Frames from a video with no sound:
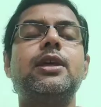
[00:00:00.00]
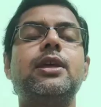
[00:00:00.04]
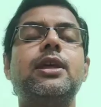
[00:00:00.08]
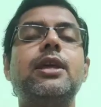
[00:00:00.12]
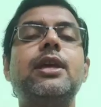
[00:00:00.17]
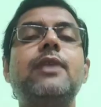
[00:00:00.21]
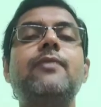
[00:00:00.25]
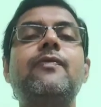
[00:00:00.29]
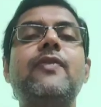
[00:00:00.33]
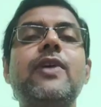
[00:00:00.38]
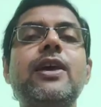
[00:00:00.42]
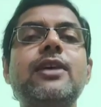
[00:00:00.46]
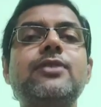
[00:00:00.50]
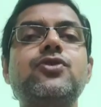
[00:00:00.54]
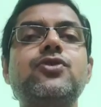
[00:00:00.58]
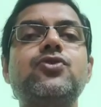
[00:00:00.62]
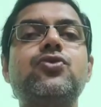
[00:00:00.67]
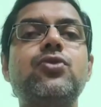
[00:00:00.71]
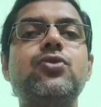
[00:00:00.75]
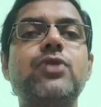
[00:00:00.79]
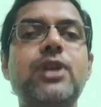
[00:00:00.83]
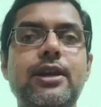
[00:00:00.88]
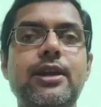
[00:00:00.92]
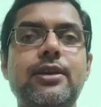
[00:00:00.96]
If a
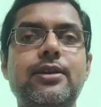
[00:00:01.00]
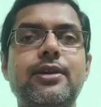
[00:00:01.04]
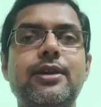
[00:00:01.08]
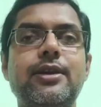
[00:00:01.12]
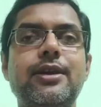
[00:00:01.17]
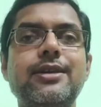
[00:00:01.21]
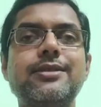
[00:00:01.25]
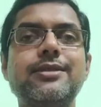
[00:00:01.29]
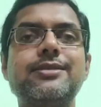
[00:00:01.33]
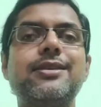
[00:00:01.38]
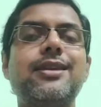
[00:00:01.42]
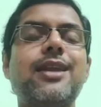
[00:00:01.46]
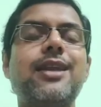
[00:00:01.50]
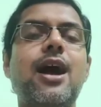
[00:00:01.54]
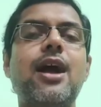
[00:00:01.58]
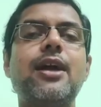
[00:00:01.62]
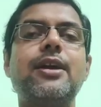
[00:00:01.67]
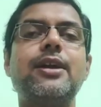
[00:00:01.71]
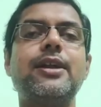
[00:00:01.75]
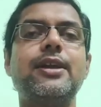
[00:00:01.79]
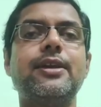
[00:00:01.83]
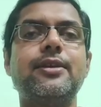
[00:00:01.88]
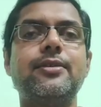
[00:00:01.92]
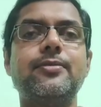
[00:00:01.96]
student is
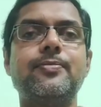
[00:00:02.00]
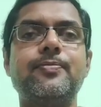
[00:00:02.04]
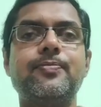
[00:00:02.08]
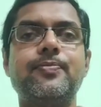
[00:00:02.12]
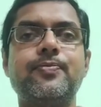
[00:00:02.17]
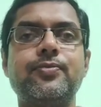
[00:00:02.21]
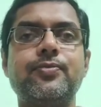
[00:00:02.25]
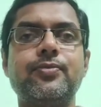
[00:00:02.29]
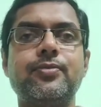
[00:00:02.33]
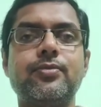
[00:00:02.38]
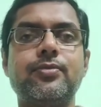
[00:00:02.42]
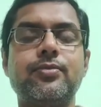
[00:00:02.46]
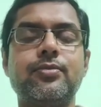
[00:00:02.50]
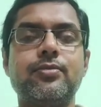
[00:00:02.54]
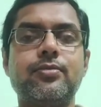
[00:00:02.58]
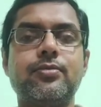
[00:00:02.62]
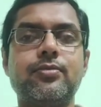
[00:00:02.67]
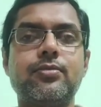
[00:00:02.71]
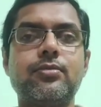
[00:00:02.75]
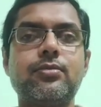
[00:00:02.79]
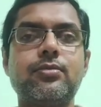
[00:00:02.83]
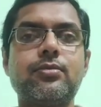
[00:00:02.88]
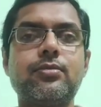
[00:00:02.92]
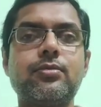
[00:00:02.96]
learning
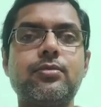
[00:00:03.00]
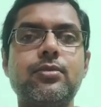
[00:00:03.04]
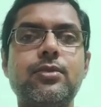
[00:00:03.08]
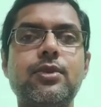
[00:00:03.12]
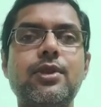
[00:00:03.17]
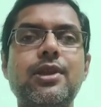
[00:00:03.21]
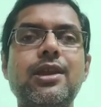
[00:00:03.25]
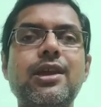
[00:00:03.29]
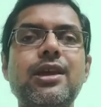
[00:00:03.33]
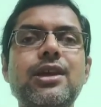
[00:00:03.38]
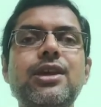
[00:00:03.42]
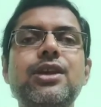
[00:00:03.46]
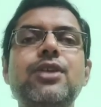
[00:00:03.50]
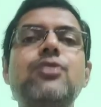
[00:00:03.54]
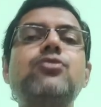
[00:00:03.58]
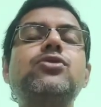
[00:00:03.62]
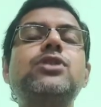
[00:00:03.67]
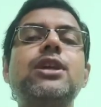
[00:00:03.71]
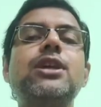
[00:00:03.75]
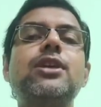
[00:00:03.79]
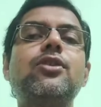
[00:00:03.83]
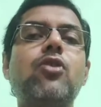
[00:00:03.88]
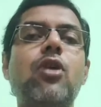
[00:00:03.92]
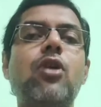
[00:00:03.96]

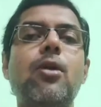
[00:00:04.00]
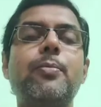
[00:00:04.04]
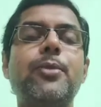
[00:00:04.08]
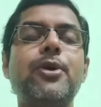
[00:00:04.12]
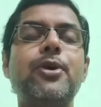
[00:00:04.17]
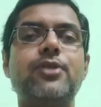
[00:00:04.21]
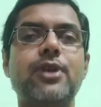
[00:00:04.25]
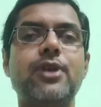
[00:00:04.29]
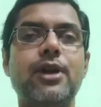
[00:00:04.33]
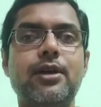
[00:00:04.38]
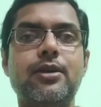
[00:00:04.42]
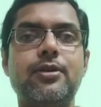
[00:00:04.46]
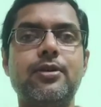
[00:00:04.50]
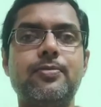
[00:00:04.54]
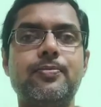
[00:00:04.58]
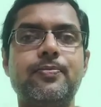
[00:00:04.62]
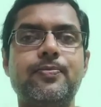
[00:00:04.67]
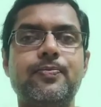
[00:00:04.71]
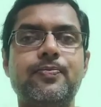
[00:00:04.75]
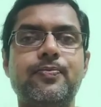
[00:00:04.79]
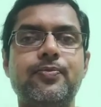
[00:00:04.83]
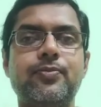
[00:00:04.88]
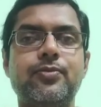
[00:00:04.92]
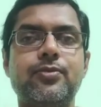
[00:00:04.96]
using computer
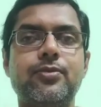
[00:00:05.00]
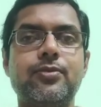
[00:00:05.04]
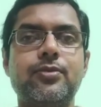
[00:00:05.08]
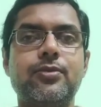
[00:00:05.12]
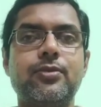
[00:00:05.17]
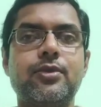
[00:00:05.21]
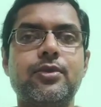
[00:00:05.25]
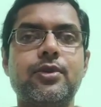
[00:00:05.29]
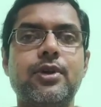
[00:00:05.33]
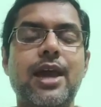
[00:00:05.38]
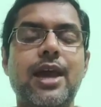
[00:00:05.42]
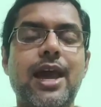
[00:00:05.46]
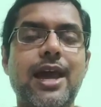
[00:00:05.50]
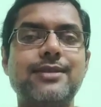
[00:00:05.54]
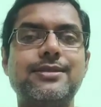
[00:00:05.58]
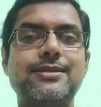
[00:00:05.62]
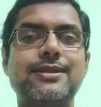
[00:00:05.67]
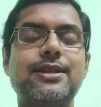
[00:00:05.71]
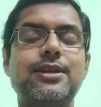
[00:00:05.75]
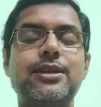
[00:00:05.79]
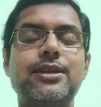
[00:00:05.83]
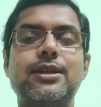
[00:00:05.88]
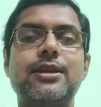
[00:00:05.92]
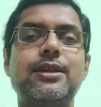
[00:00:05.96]
as
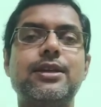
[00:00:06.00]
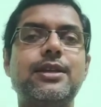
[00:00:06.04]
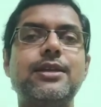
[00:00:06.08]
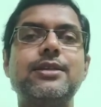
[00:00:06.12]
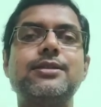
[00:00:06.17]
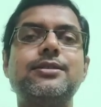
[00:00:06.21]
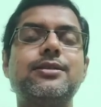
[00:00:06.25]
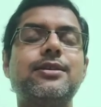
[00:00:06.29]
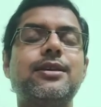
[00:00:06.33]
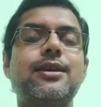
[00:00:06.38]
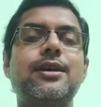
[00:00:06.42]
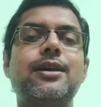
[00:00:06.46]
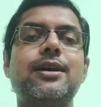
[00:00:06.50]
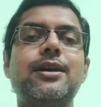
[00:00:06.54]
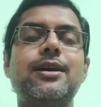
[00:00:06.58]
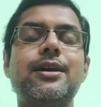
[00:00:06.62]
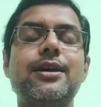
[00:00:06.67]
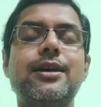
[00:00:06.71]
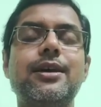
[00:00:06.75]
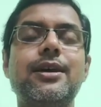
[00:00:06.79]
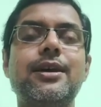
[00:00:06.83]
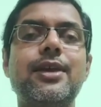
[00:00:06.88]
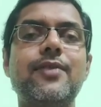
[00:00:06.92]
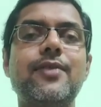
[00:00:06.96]
his
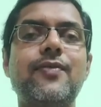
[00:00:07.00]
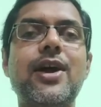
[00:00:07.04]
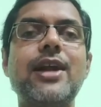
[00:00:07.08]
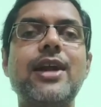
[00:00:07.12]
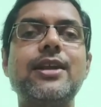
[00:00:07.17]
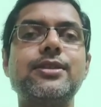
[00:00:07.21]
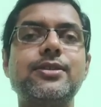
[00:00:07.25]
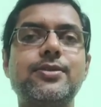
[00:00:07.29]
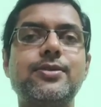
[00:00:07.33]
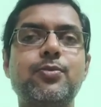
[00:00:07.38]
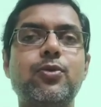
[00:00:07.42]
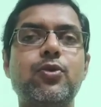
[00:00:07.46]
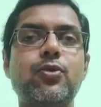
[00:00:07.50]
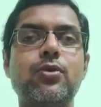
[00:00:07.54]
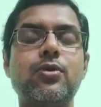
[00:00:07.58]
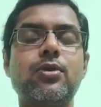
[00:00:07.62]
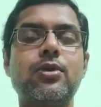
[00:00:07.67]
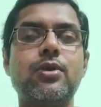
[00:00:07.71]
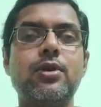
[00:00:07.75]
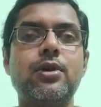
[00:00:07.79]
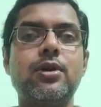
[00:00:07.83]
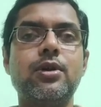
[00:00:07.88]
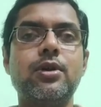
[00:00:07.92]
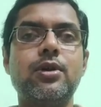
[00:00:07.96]
reference book,
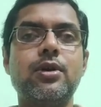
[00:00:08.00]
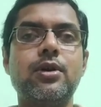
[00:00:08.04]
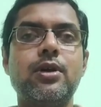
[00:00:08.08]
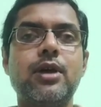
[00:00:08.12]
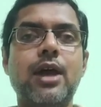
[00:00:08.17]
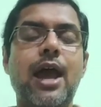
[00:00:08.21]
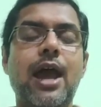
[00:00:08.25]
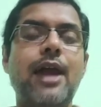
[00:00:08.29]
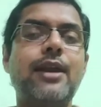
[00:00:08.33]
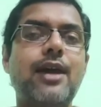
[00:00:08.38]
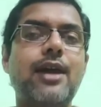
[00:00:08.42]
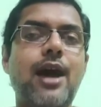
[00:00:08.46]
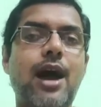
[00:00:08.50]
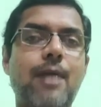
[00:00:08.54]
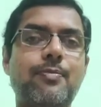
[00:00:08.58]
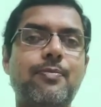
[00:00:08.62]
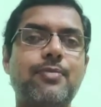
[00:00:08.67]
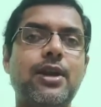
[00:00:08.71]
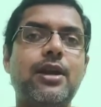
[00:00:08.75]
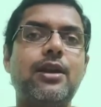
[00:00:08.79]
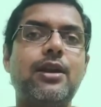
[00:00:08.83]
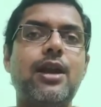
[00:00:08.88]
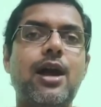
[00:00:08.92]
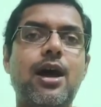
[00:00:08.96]
and
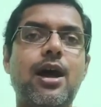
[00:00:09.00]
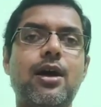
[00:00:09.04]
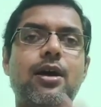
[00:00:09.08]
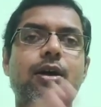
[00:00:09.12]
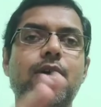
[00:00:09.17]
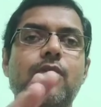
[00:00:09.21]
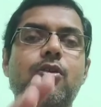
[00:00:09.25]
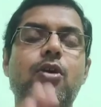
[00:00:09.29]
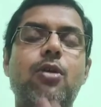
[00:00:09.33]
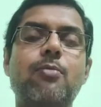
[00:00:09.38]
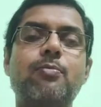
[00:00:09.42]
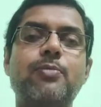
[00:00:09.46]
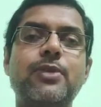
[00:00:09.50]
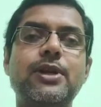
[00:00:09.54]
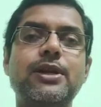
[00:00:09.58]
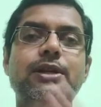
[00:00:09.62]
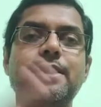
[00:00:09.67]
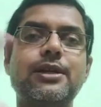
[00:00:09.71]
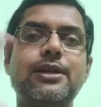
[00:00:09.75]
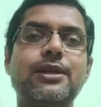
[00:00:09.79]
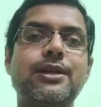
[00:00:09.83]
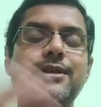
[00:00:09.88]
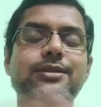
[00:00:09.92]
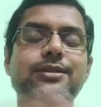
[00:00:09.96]
after
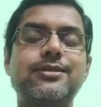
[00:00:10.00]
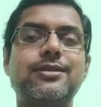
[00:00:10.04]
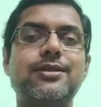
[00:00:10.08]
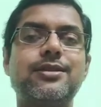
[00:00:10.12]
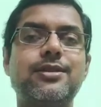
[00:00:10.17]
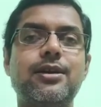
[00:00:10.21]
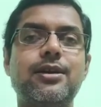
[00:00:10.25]
completing his